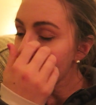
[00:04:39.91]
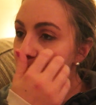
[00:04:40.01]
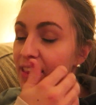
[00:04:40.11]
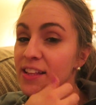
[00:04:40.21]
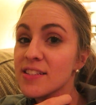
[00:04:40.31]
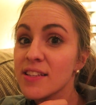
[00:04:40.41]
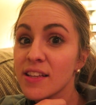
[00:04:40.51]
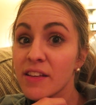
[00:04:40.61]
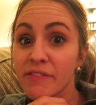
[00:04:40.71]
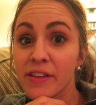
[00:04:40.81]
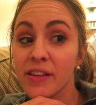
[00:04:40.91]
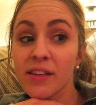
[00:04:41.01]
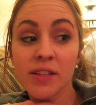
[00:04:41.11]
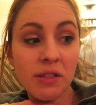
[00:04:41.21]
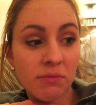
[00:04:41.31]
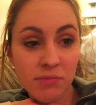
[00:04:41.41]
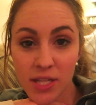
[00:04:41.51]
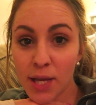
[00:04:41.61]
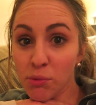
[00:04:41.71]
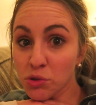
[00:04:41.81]
And let's see if he's
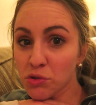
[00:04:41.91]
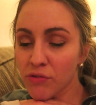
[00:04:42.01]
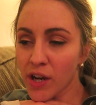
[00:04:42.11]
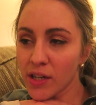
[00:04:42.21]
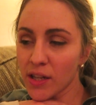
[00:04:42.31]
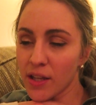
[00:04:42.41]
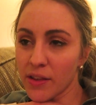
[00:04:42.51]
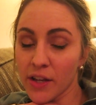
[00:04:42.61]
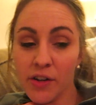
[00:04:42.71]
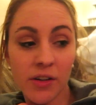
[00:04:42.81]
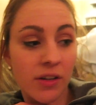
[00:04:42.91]
able to find it in there.